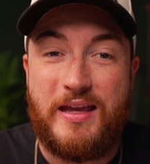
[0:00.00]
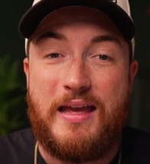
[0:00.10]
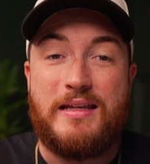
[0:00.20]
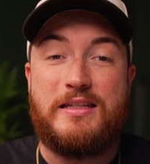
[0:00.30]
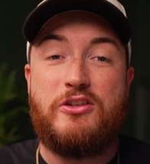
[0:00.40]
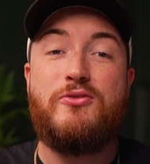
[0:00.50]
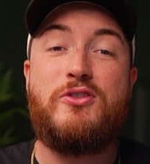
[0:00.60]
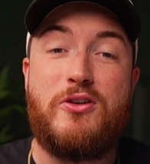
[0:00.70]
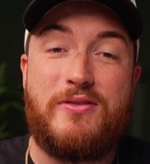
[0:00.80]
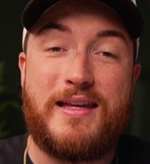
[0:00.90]
So you
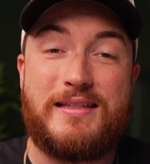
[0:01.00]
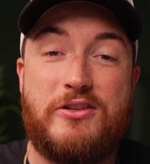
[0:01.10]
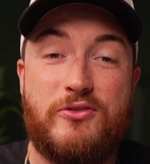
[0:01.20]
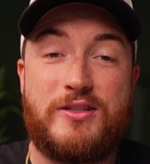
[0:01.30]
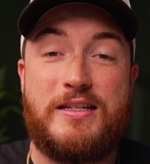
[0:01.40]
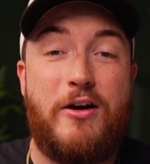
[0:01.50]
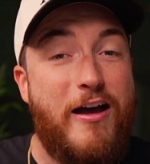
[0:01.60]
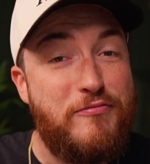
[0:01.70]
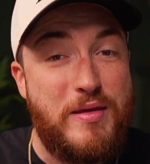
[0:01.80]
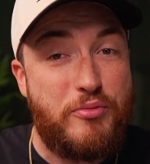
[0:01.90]
do this and you'll still
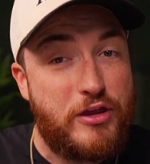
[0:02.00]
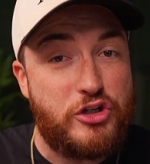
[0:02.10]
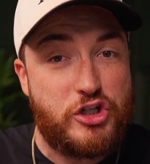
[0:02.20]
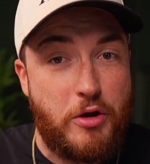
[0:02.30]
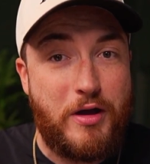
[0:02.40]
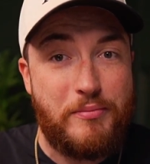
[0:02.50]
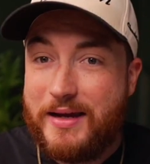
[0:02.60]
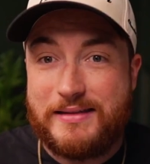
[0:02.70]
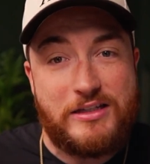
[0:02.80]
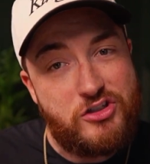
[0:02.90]
have people that show up
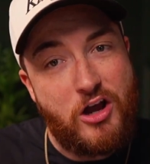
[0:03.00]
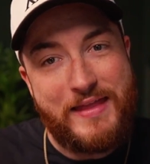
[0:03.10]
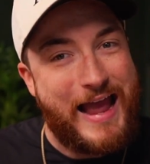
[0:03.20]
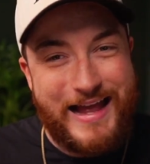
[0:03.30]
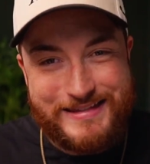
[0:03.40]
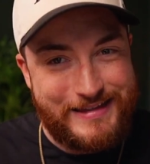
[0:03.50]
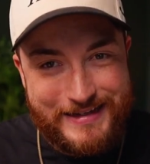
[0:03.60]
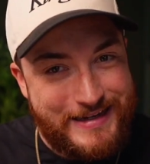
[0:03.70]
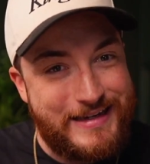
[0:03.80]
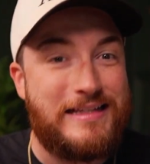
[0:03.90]
because they saw the ads and they
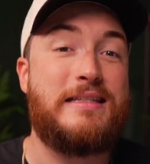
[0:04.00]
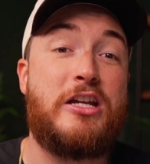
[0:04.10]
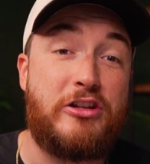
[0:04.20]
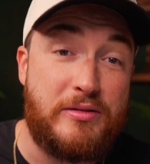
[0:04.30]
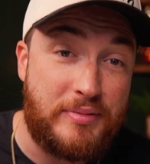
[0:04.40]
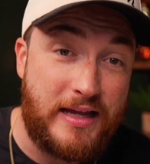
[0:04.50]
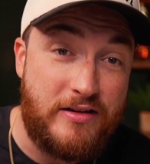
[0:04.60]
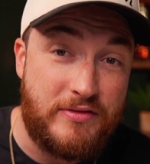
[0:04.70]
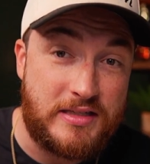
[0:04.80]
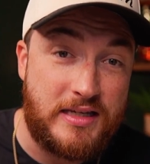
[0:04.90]
didn't necessarily plan
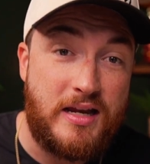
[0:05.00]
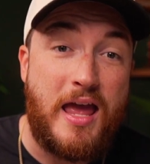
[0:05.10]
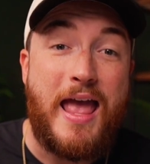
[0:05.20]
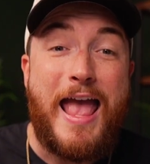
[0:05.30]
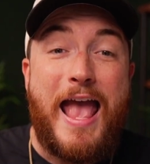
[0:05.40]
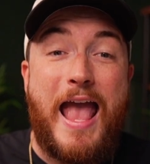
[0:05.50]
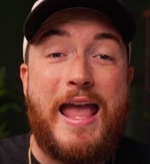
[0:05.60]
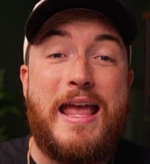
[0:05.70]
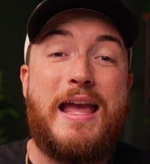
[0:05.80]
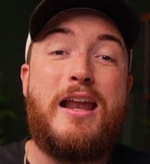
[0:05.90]
a visit,
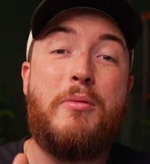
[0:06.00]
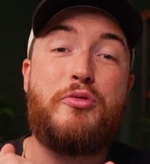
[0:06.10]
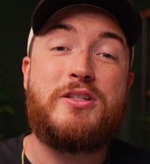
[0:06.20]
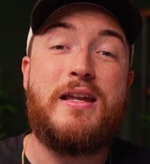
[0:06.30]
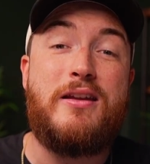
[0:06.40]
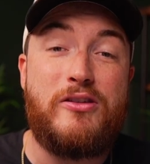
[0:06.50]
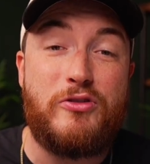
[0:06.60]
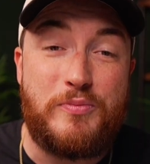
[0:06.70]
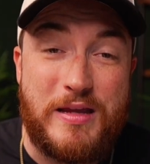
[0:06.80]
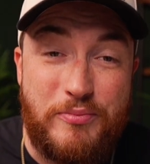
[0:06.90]
and a percent of
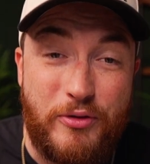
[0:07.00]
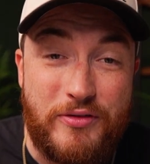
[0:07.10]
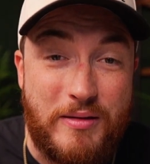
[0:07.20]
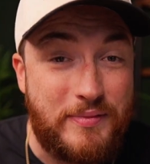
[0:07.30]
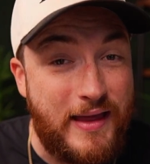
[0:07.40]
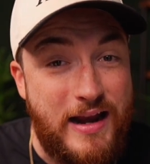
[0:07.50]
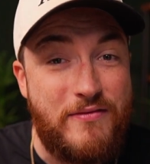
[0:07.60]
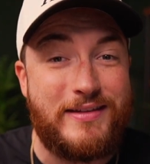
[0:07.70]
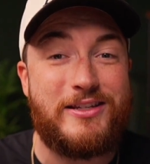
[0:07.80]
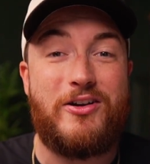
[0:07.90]
those people that plan a
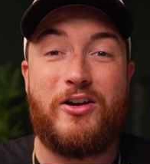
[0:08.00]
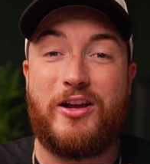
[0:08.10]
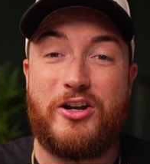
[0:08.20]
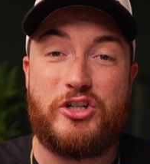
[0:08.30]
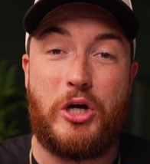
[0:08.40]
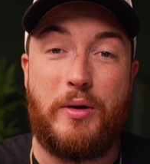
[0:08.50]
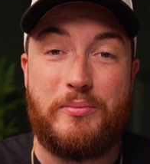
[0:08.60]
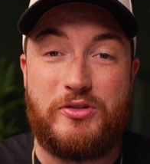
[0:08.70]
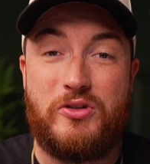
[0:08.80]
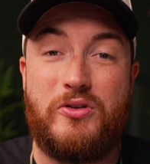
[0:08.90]
visit are going to show
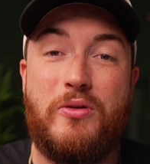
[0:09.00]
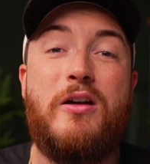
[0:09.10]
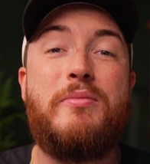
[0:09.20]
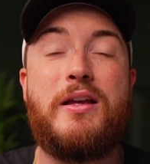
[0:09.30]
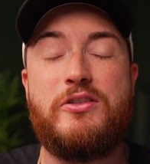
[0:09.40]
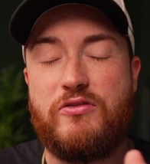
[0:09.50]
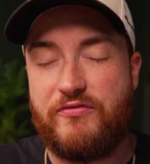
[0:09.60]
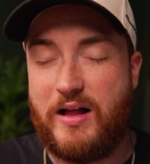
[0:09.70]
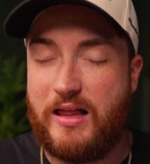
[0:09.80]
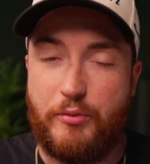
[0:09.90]
up too because you
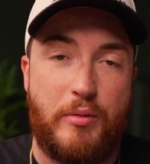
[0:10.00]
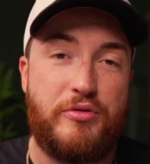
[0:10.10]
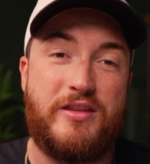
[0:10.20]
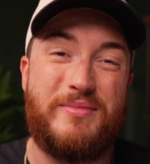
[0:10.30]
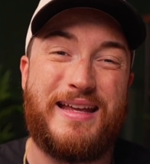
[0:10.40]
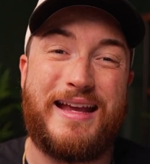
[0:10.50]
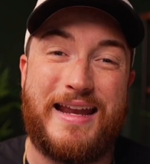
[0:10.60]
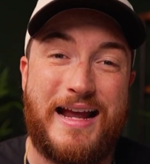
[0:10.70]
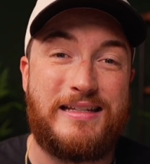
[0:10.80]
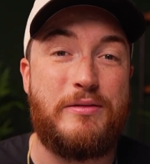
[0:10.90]
follow up with them and get
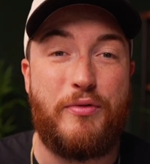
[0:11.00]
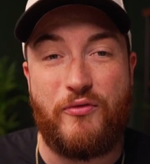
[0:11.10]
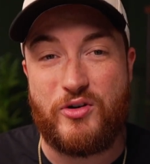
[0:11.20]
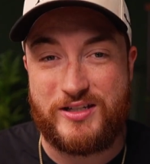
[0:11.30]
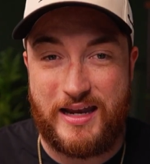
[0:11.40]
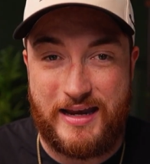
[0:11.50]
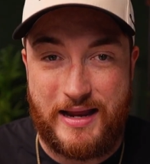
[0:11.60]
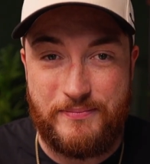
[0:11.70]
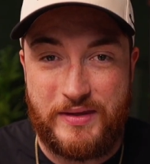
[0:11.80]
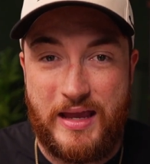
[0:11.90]
connected before
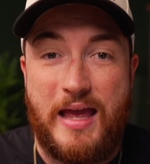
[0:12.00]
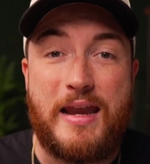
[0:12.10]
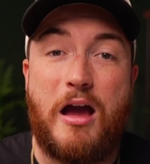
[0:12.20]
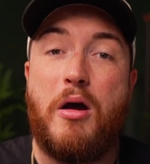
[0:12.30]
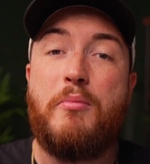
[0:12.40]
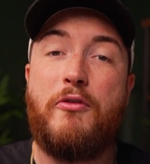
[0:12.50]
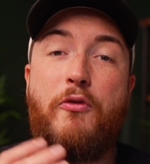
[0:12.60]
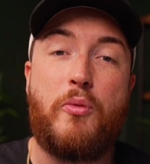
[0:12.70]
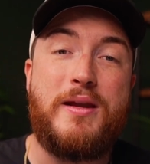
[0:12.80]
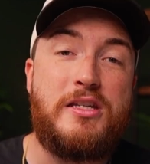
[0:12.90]
Sunday. Now,
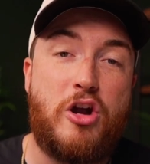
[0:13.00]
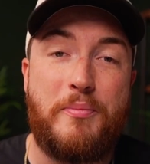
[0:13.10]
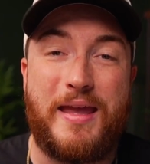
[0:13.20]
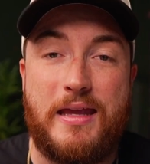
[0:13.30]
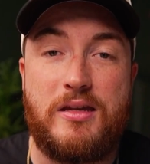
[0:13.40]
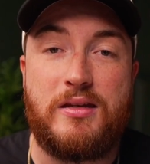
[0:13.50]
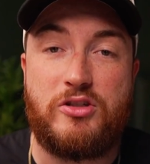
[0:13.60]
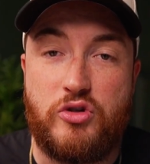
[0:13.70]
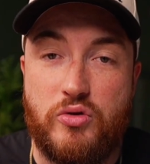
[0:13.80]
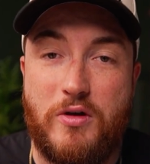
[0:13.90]
before we jump
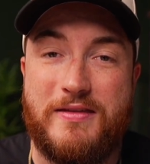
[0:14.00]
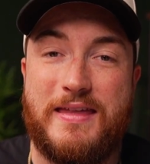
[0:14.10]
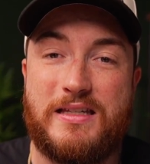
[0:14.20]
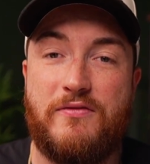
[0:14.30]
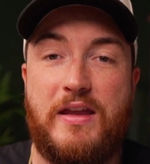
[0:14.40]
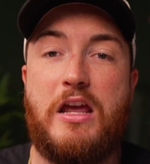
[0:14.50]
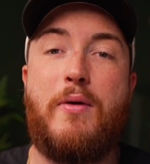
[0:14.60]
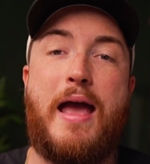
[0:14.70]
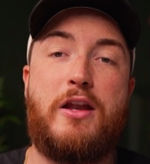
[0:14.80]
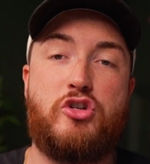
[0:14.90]
into this
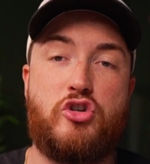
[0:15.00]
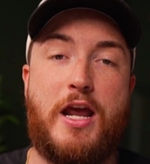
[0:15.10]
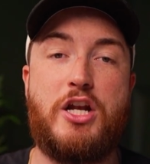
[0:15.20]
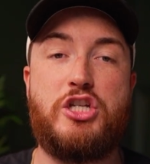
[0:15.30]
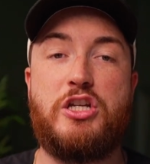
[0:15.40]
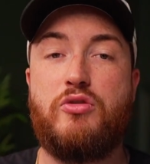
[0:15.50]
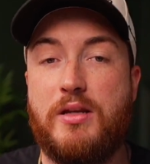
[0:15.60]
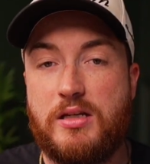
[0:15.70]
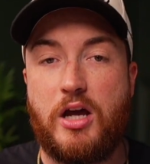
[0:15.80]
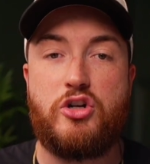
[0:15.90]
video ad strategy, you
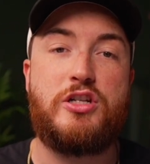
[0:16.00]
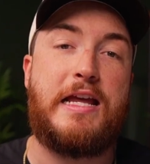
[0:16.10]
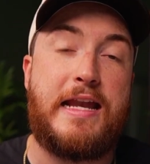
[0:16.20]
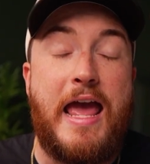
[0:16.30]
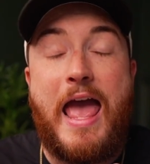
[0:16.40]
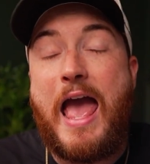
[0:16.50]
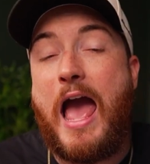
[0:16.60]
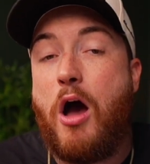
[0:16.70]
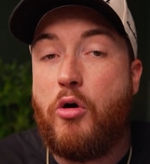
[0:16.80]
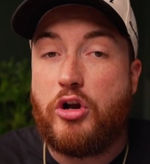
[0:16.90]
need to understand
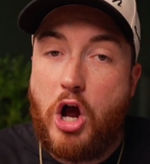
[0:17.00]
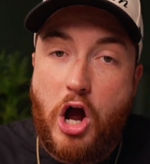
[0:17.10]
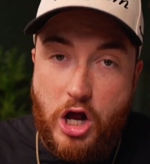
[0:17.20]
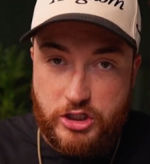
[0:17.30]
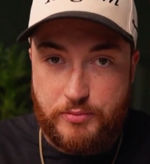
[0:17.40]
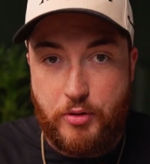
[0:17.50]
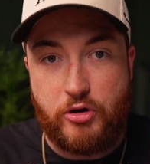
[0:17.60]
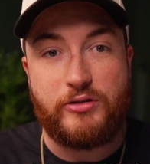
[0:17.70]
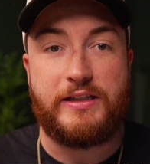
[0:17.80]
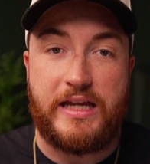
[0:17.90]
how cost
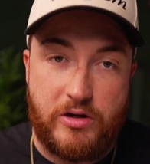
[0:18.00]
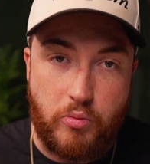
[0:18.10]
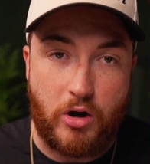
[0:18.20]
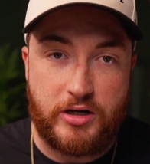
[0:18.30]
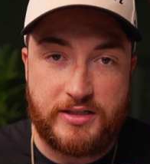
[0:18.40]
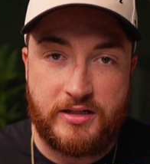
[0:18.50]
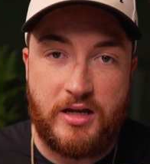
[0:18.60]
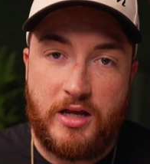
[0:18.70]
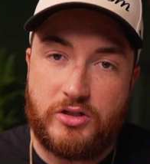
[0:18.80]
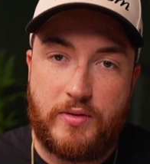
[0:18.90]
per lead works.
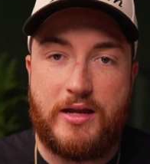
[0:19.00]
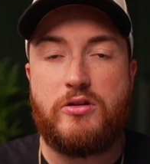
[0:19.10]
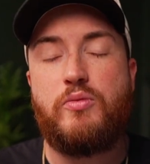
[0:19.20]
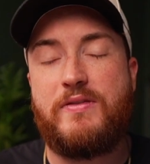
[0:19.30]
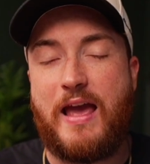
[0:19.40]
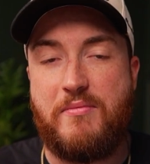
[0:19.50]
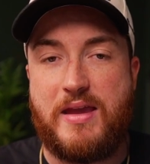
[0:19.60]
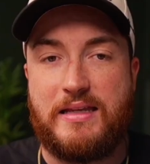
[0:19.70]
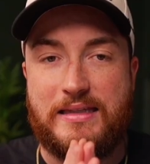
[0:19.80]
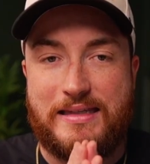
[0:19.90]
So here's what that
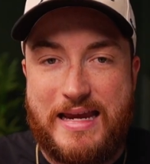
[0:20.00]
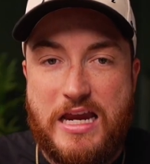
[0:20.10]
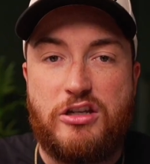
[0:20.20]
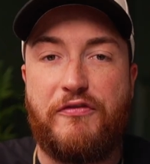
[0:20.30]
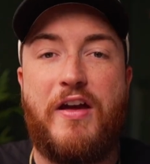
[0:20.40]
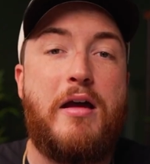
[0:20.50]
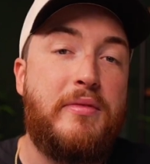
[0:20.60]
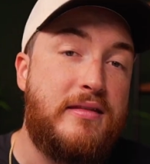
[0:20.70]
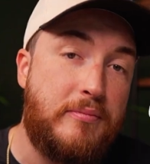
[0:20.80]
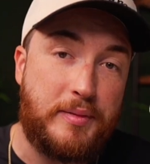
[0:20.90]
means: is each
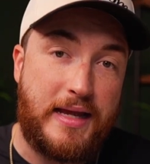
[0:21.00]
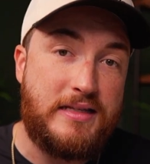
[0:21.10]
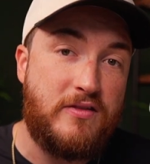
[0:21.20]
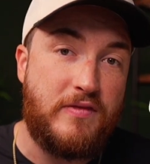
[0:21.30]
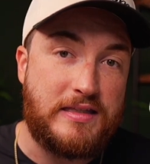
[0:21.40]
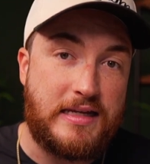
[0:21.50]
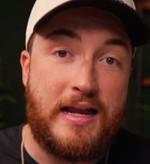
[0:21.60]
family that plans a visit,